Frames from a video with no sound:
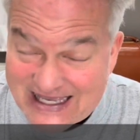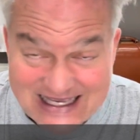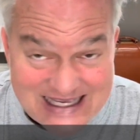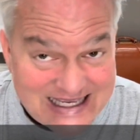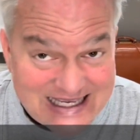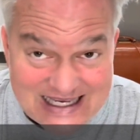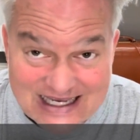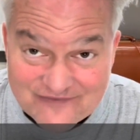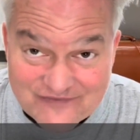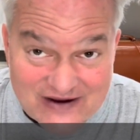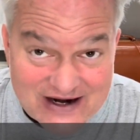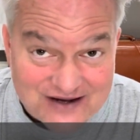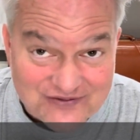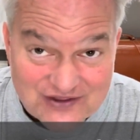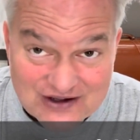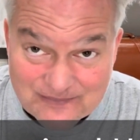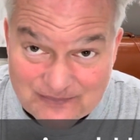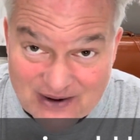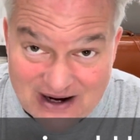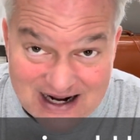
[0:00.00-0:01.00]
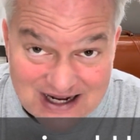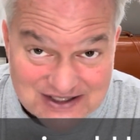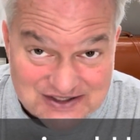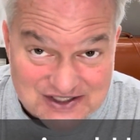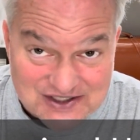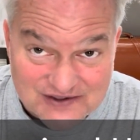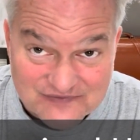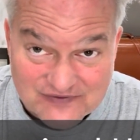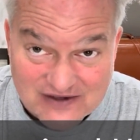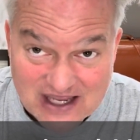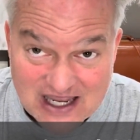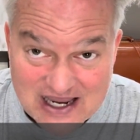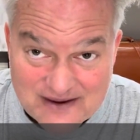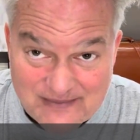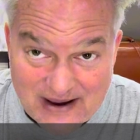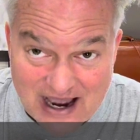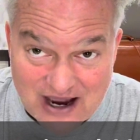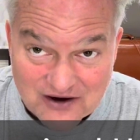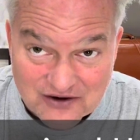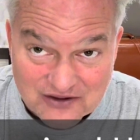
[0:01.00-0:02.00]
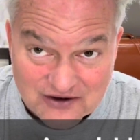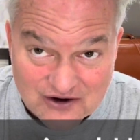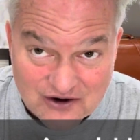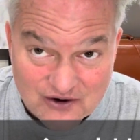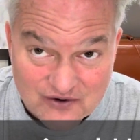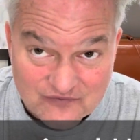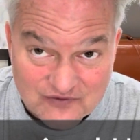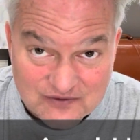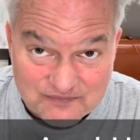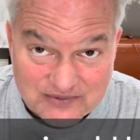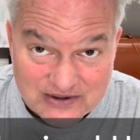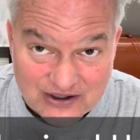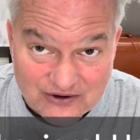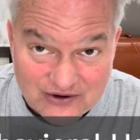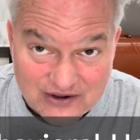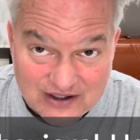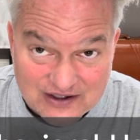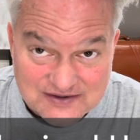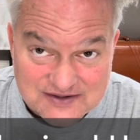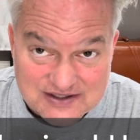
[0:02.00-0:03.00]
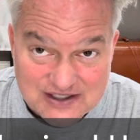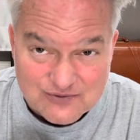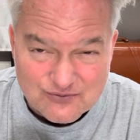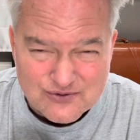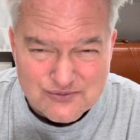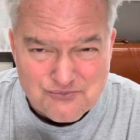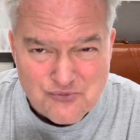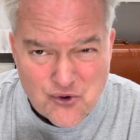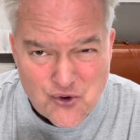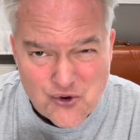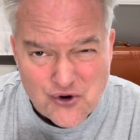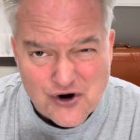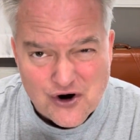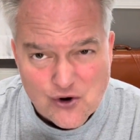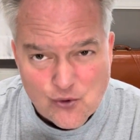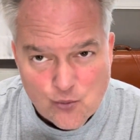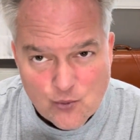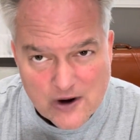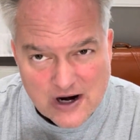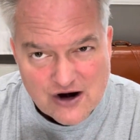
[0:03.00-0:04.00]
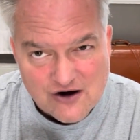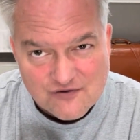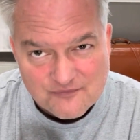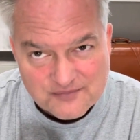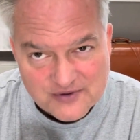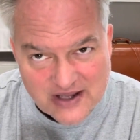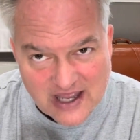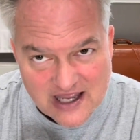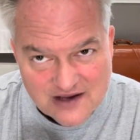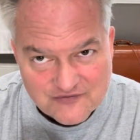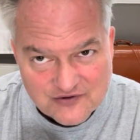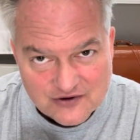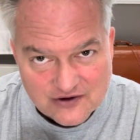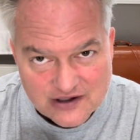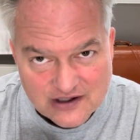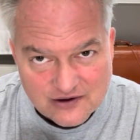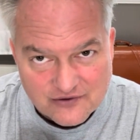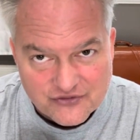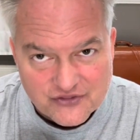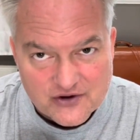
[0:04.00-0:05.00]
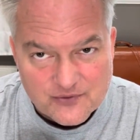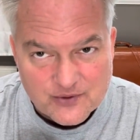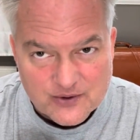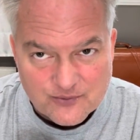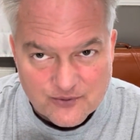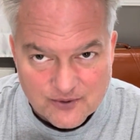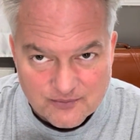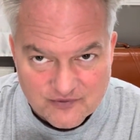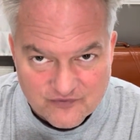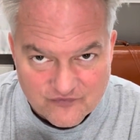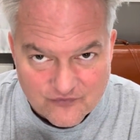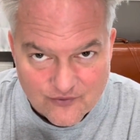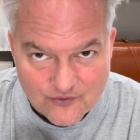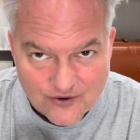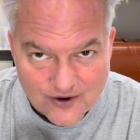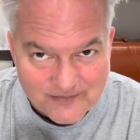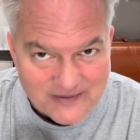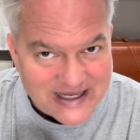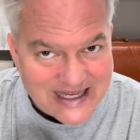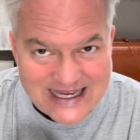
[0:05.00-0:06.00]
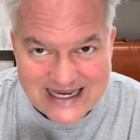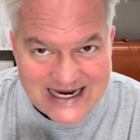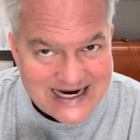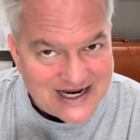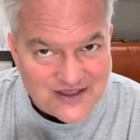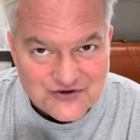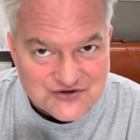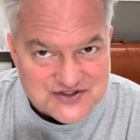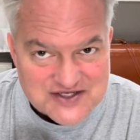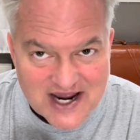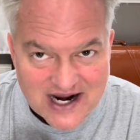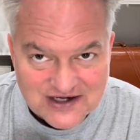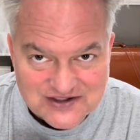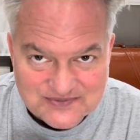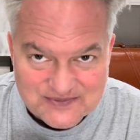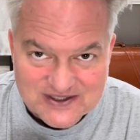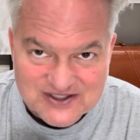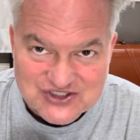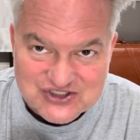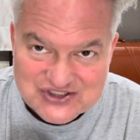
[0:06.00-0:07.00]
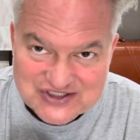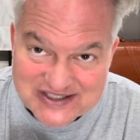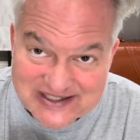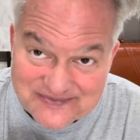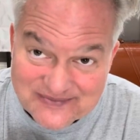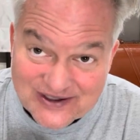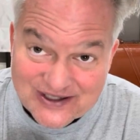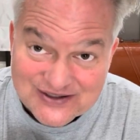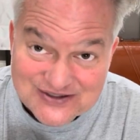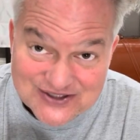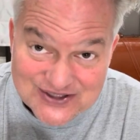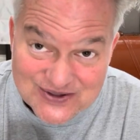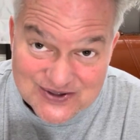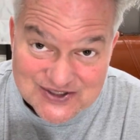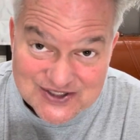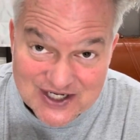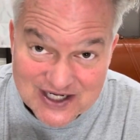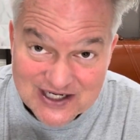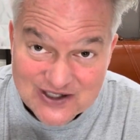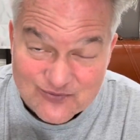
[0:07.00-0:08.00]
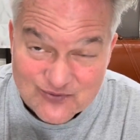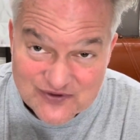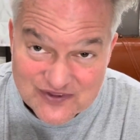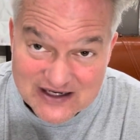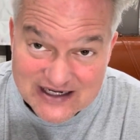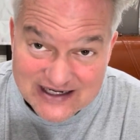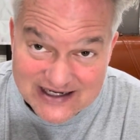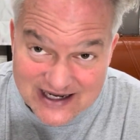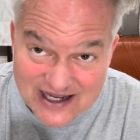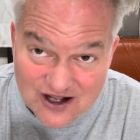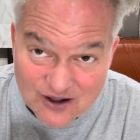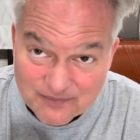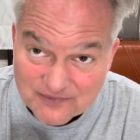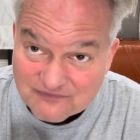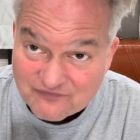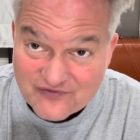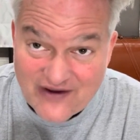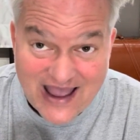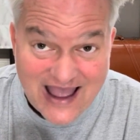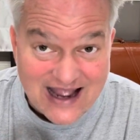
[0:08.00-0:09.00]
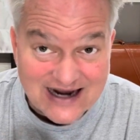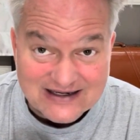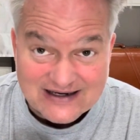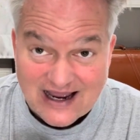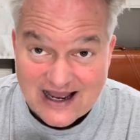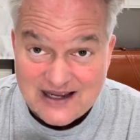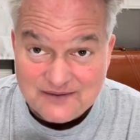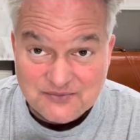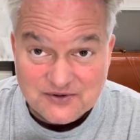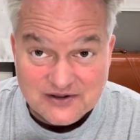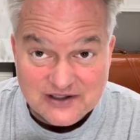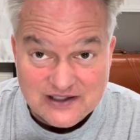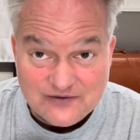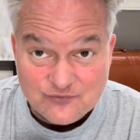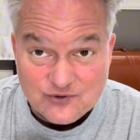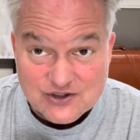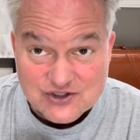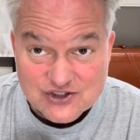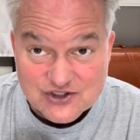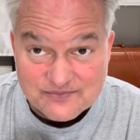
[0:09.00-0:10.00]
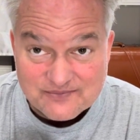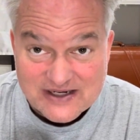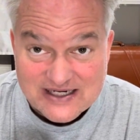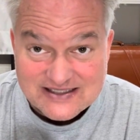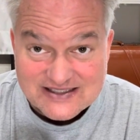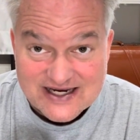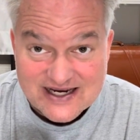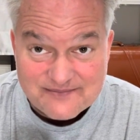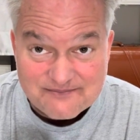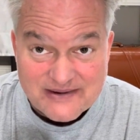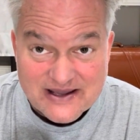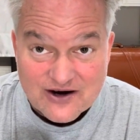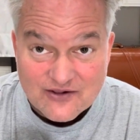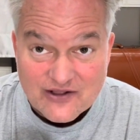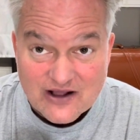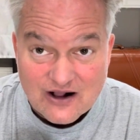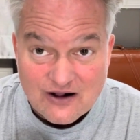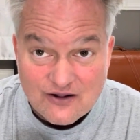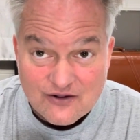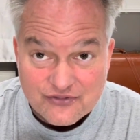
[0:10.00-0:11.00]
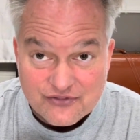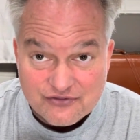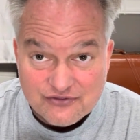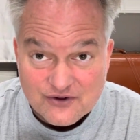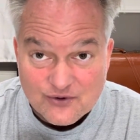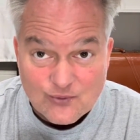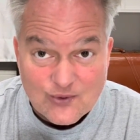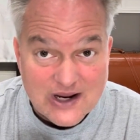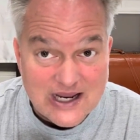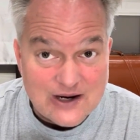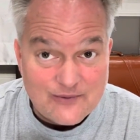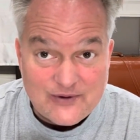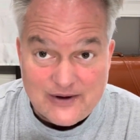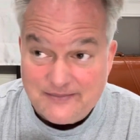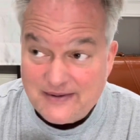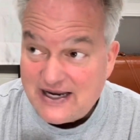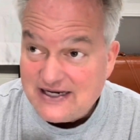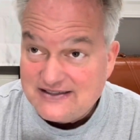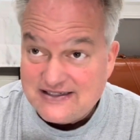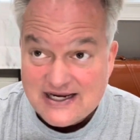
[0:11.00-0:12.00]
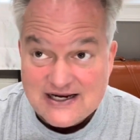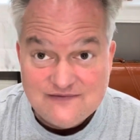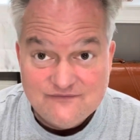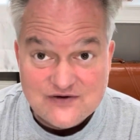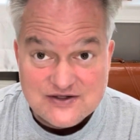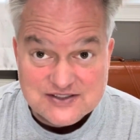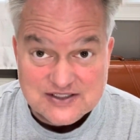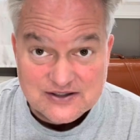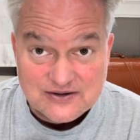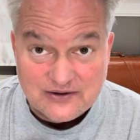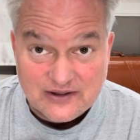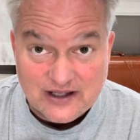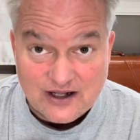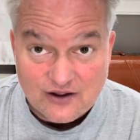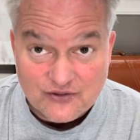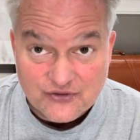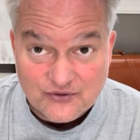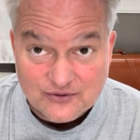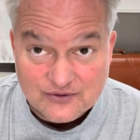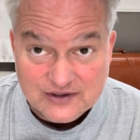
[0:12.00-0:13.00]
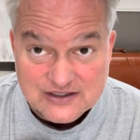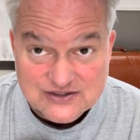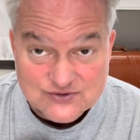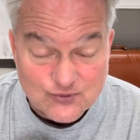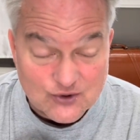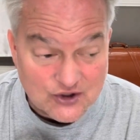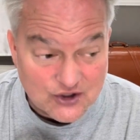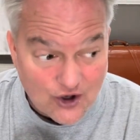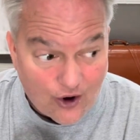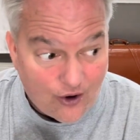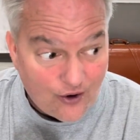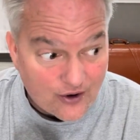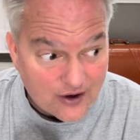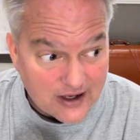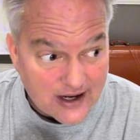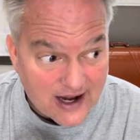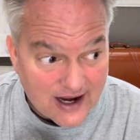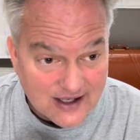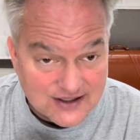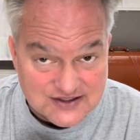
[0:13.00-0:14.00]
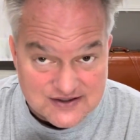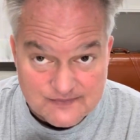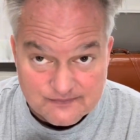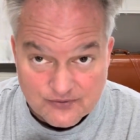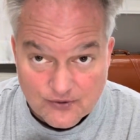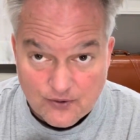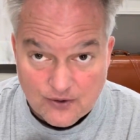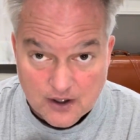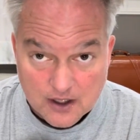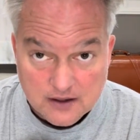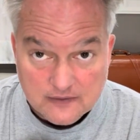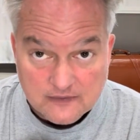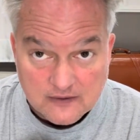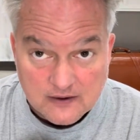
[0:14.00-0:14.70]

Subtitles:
If anything positive came out of the COVID period, it's that we're more aware of behavioral health than we were before. And there's not as much stigma associated with needing help. In fact, I believe we should maintain mental health the way we maintain physical health, or at least regard it as important.